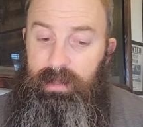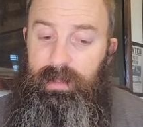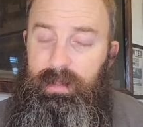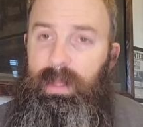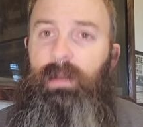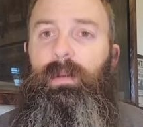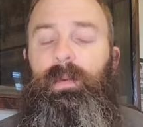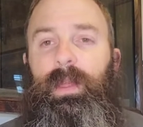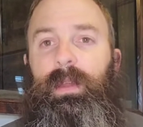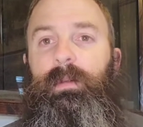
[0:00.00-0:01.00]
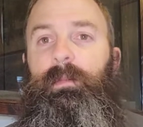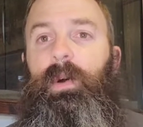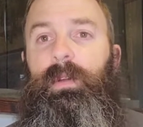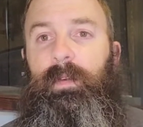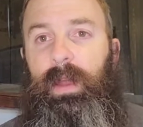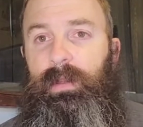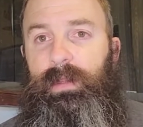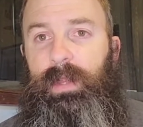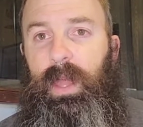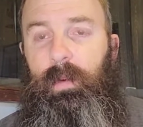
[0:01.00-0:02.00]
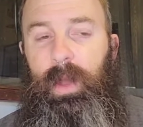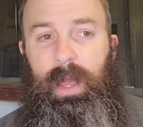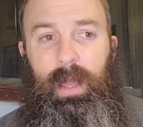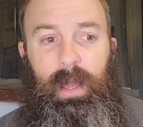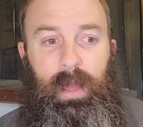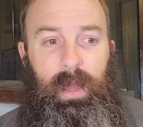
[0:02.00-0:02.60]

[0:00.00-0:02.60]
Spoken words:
So they were really good motivators in that way.